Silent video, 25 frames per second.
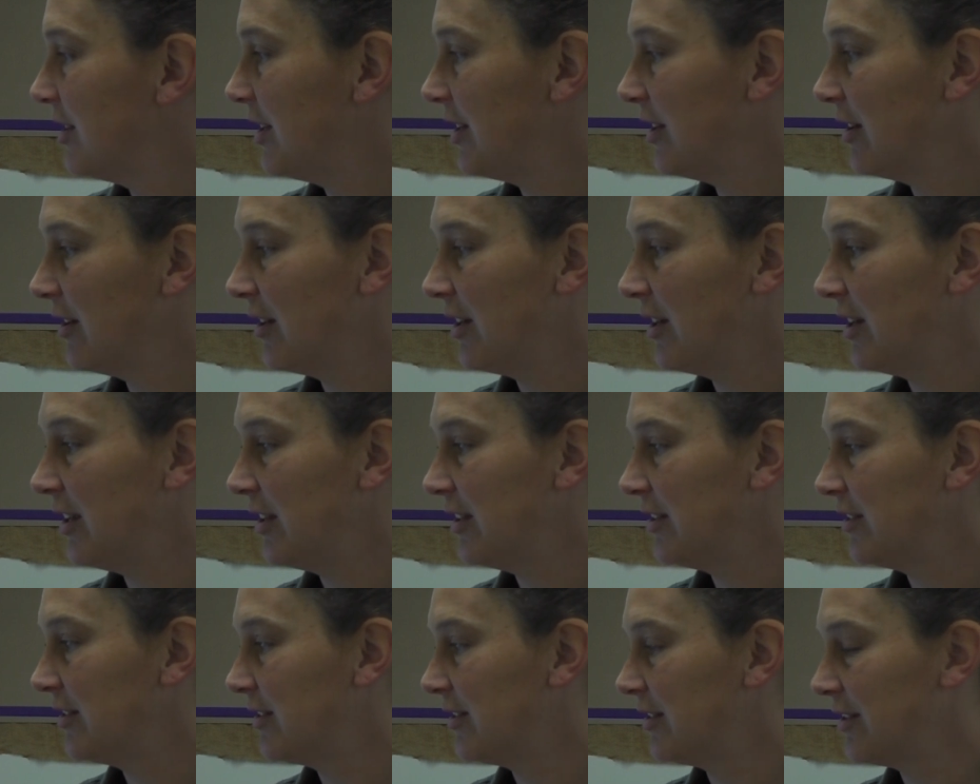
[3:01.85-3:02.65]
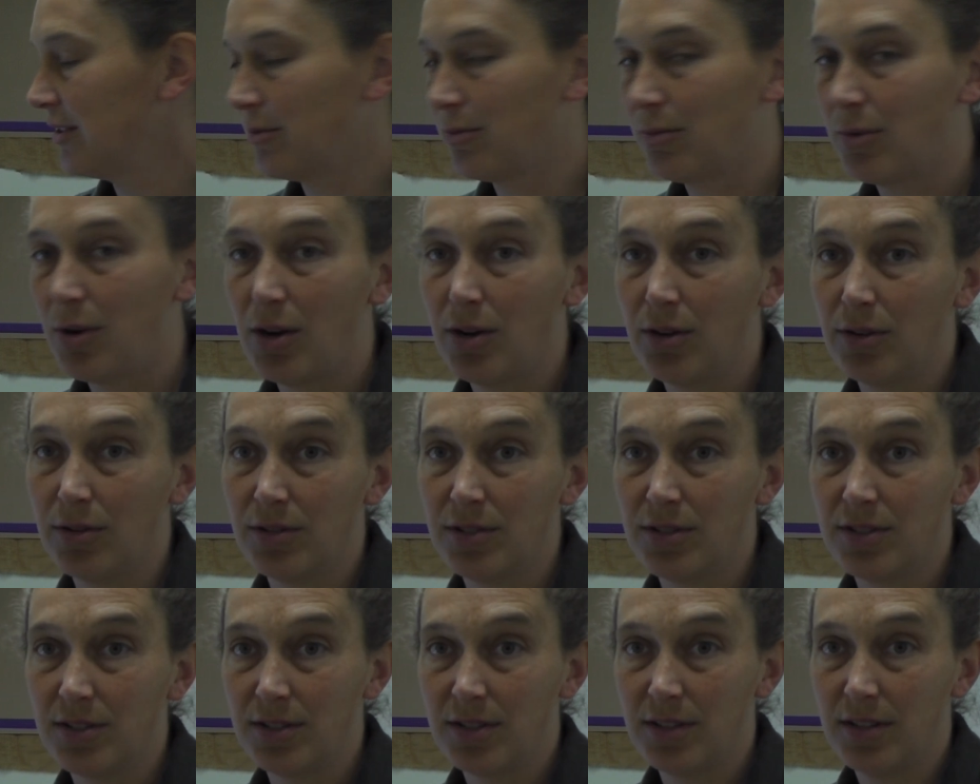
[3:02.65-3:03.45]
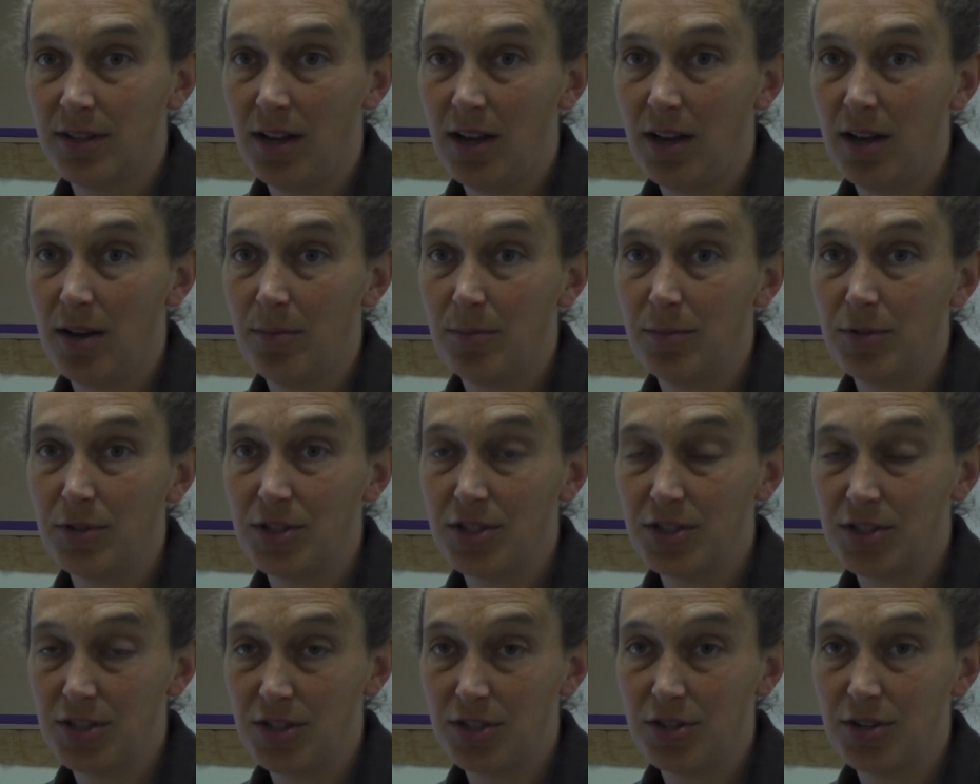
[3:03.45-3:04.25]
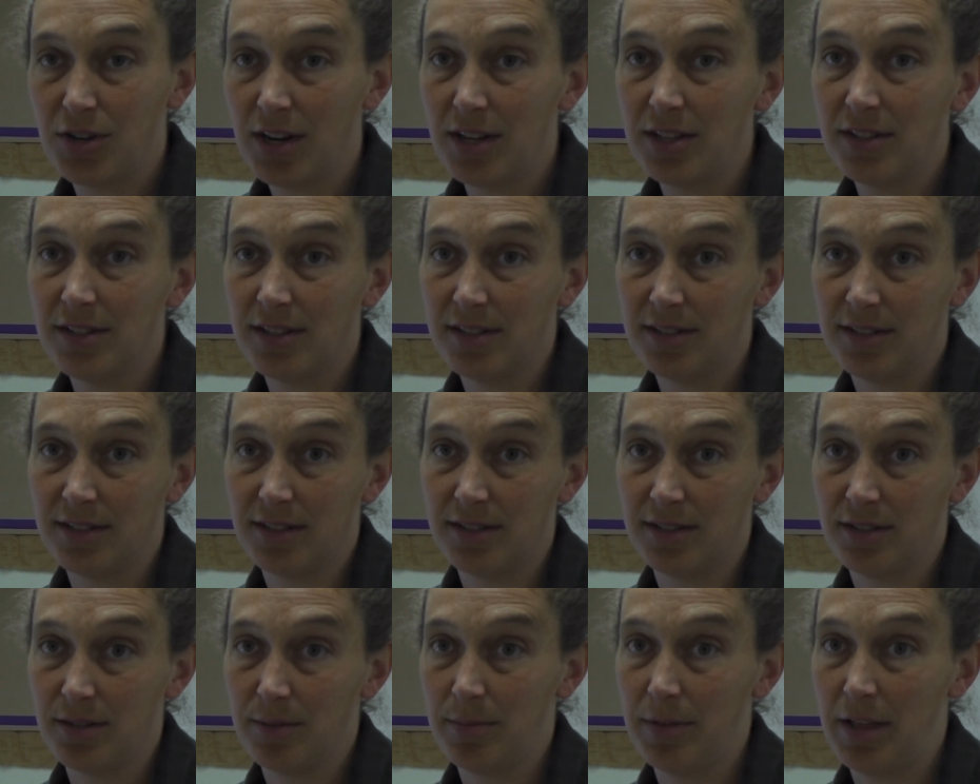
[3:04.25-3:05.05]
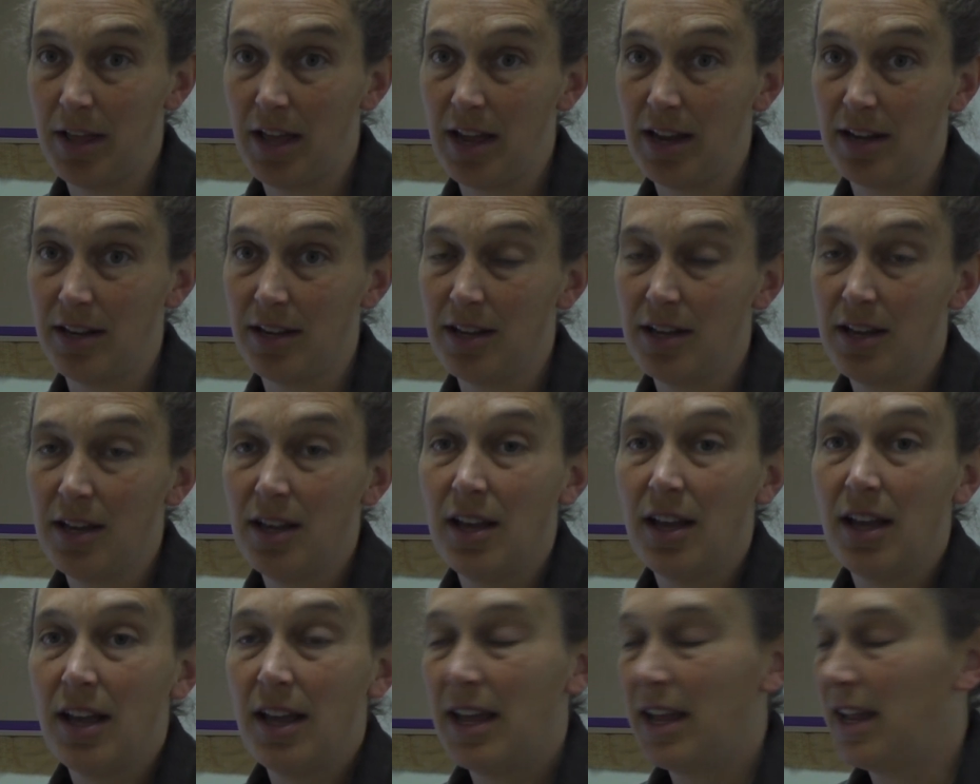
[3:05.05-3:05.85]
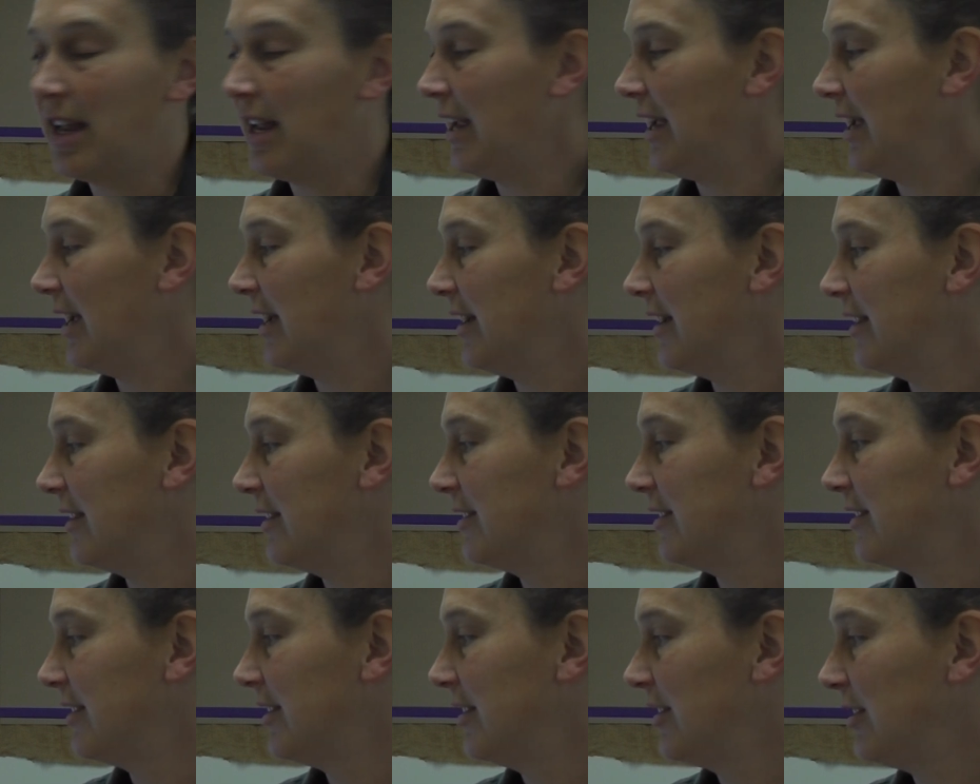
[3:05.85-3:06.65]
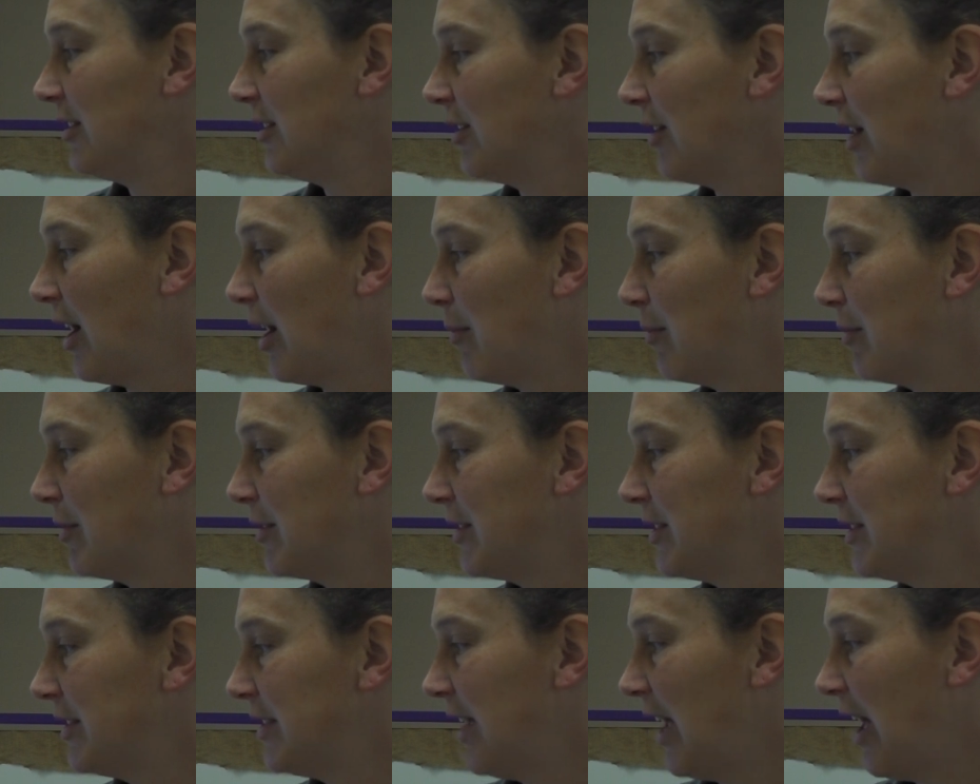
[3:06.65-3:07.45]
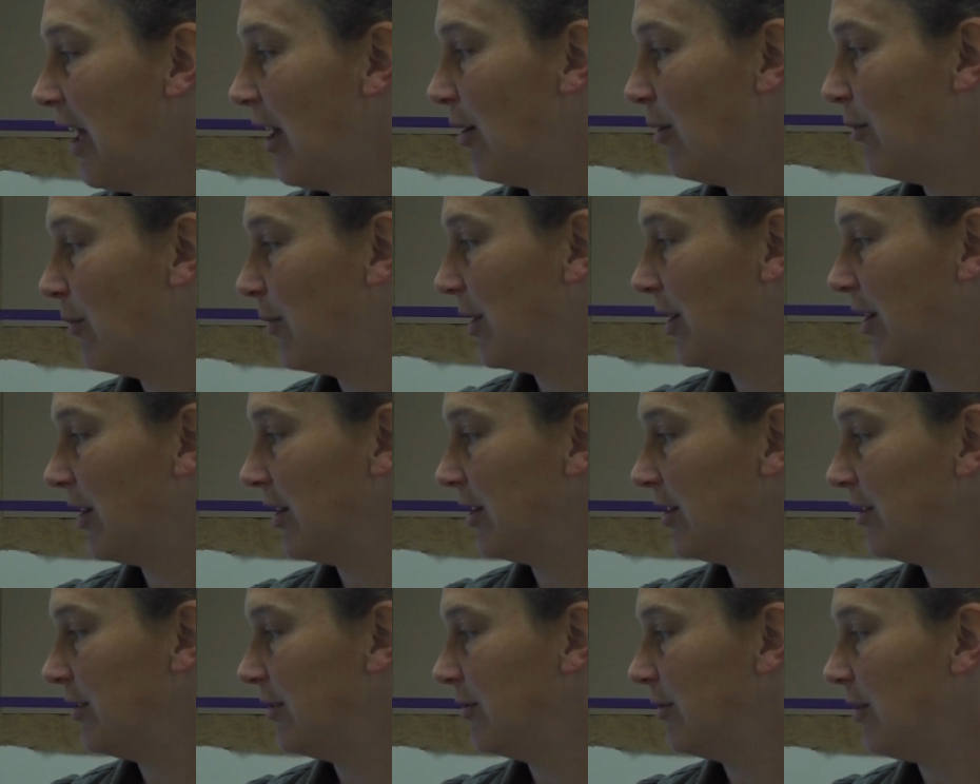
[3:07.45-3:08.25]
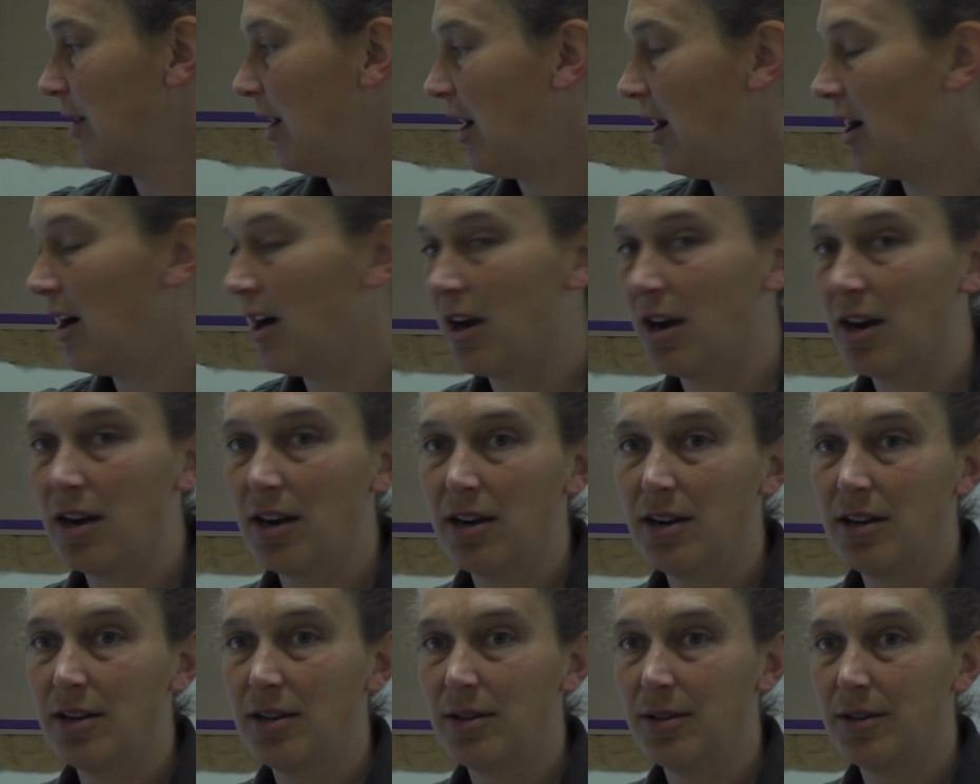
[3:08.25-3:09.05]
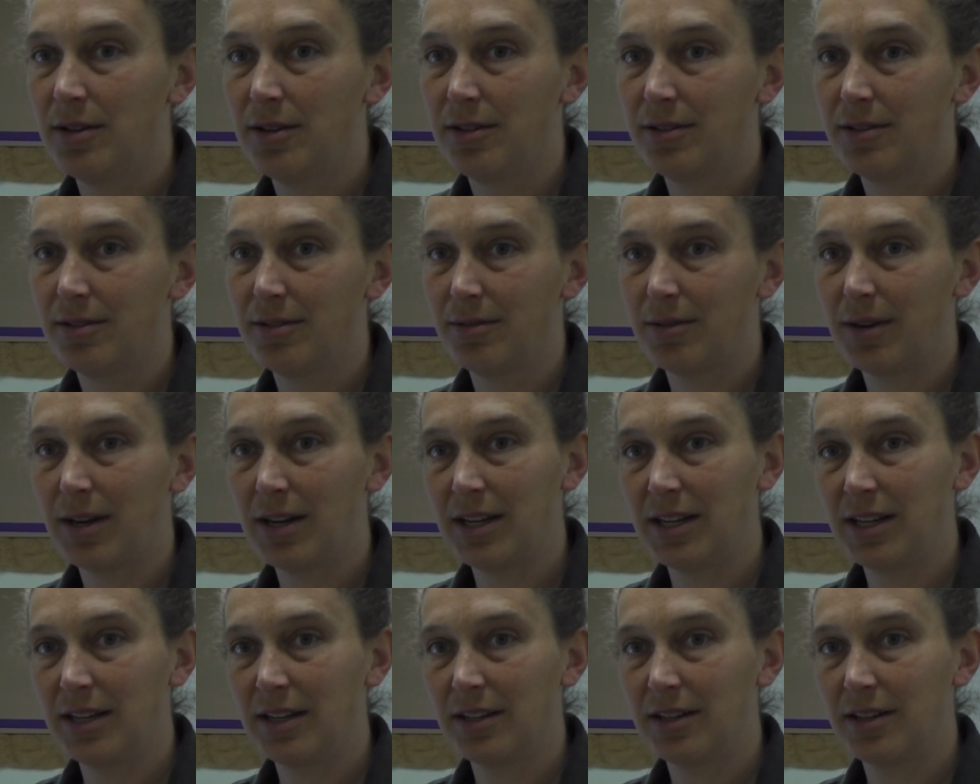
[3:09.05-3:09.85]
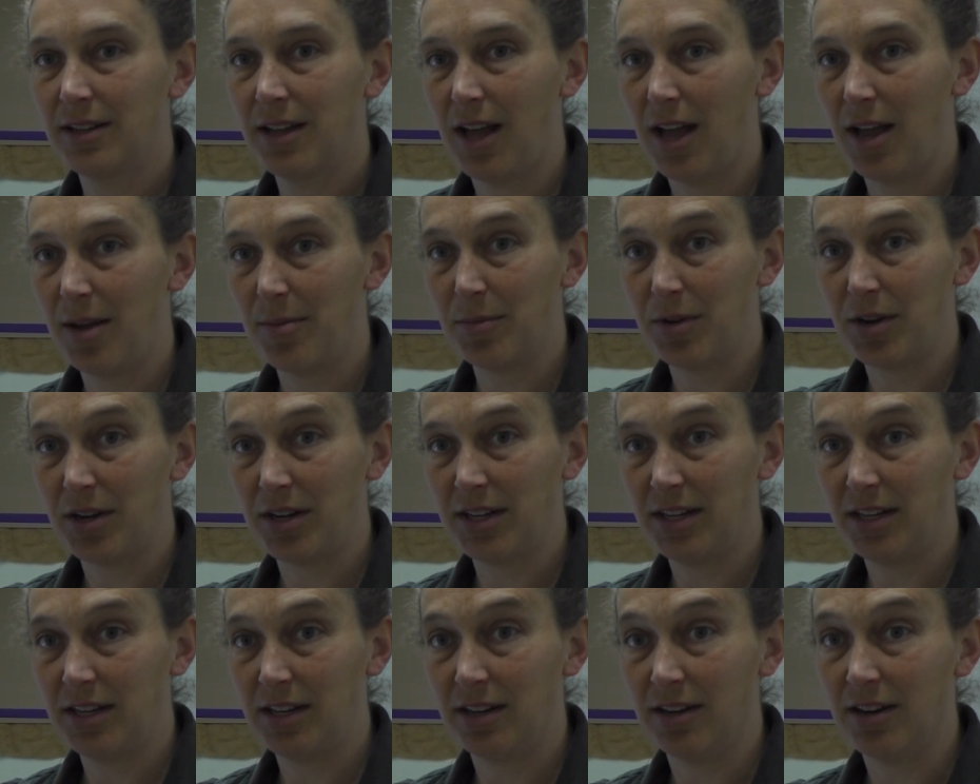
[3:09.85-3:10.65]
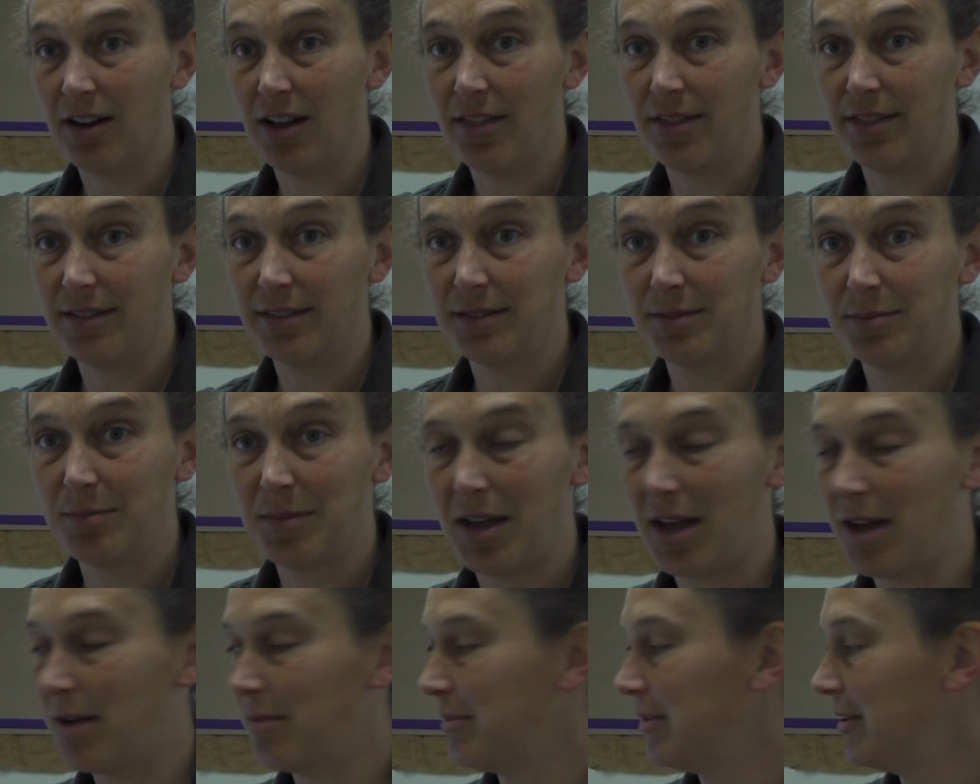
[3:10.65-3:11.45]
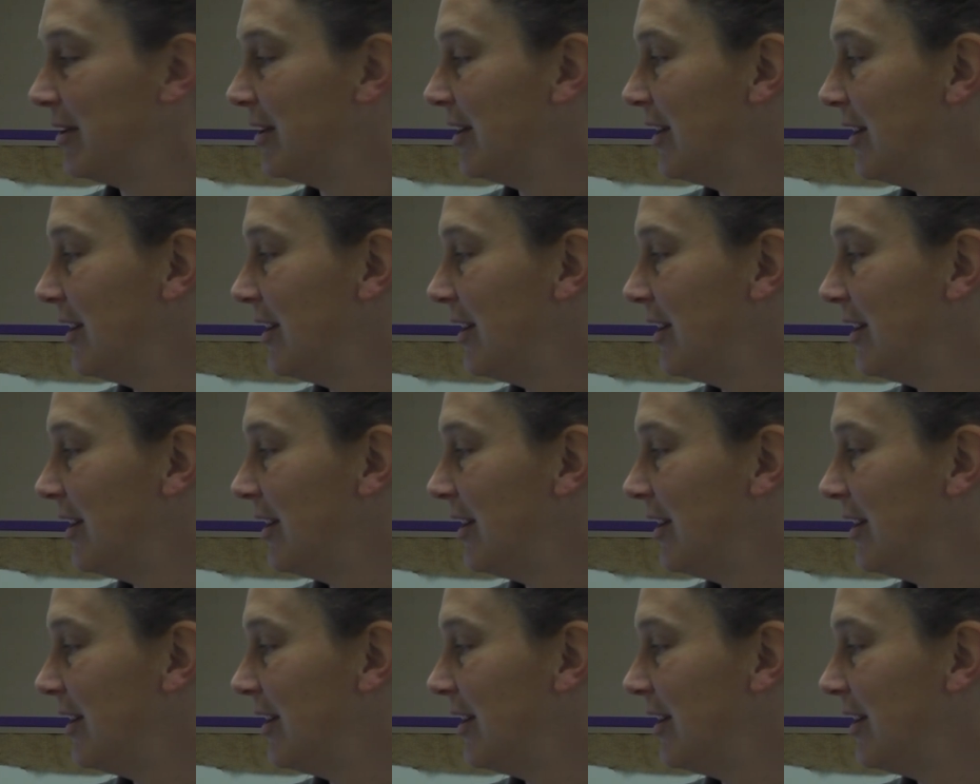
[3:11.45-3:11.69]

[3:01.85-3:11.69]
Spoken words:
here is roads, which is a transit system line. And you're able to tell where you are, right? I'm right here on this map.